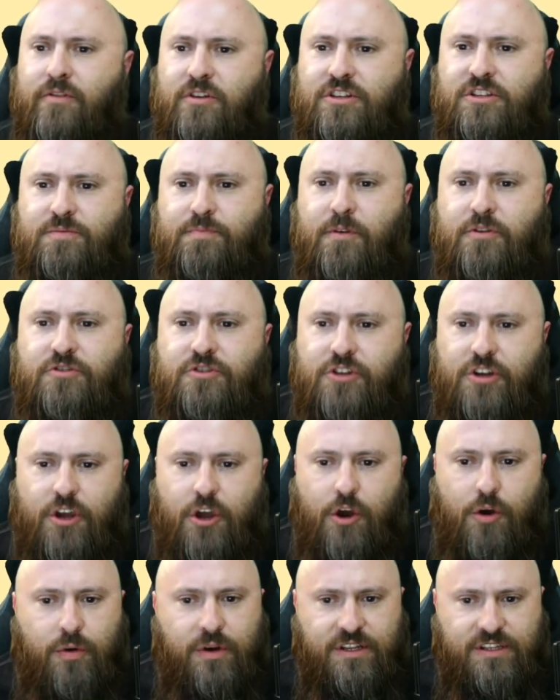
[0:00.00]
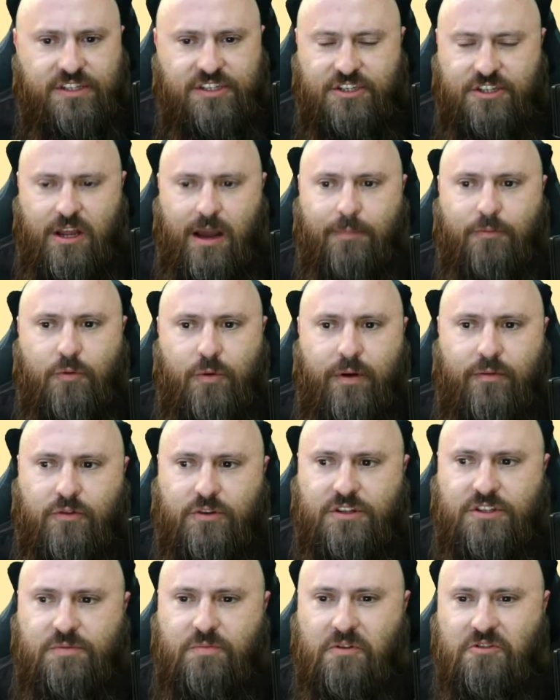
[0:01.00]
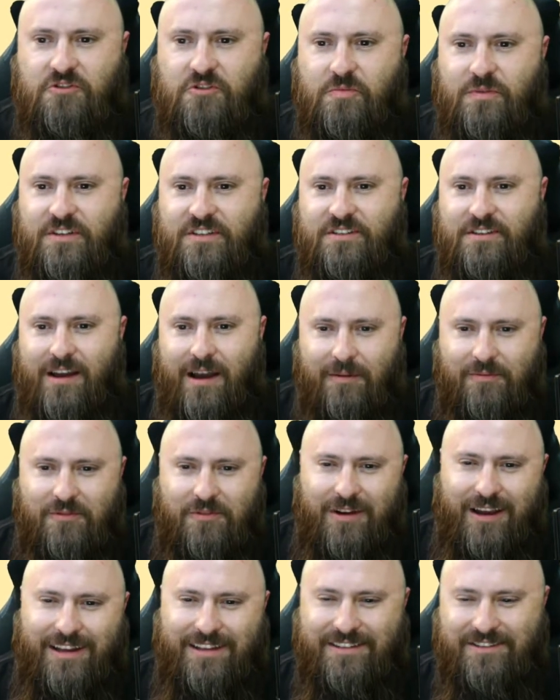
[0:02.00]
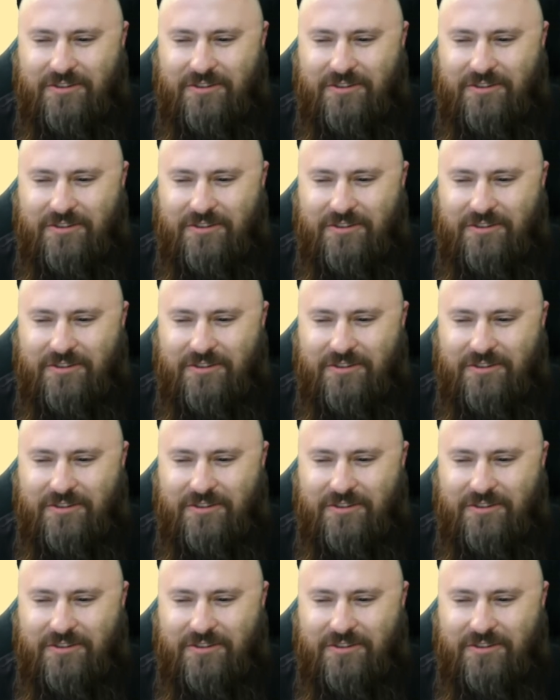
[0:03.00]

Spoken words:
it's supposed to go and is stopped wherever it's supposed to be stopped, right?